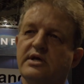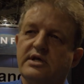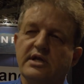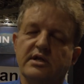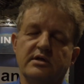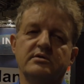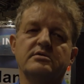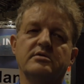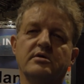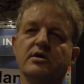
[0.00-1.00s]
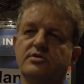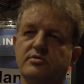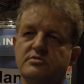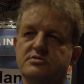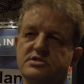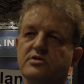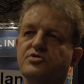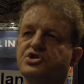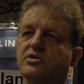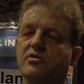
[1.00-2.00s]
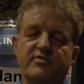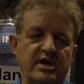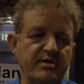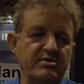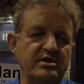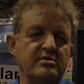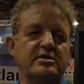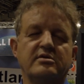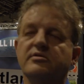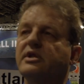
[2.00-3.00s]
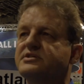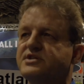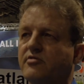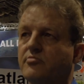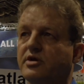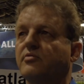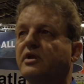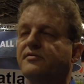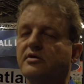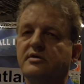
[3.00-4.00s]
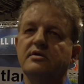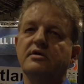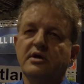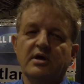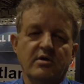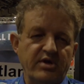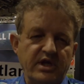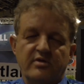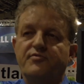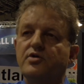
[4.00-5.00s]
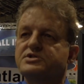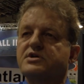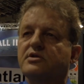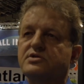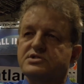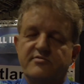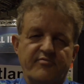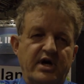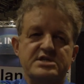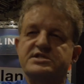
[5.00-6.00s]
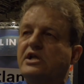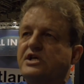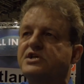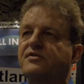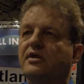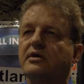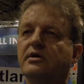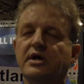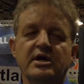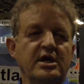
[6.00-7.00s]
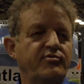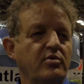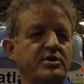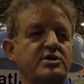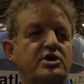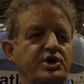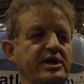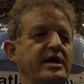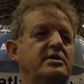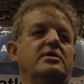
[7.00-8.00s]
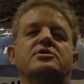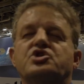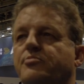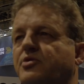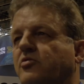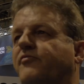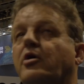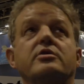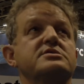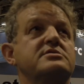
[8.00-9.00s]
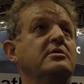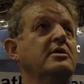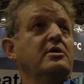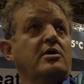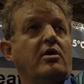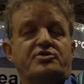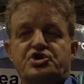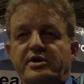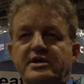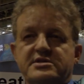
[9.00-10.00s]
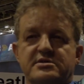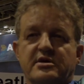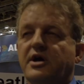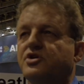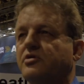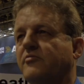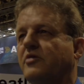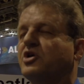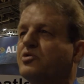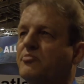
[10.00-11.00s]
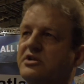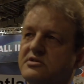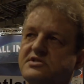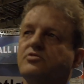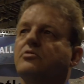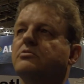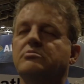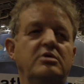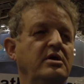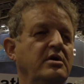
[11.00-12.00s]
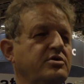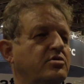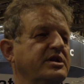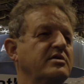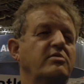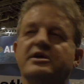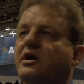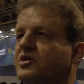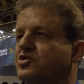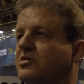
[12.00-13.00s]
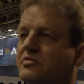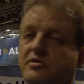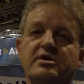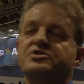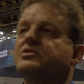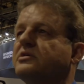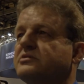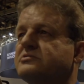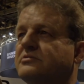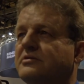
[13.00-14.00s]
getting to solution of climate to net zero by 2030, we need to focus on those fast and easy things. If you want to create a tropical forest of trees 100 meters tall, you're going to wait 100 or 200 years.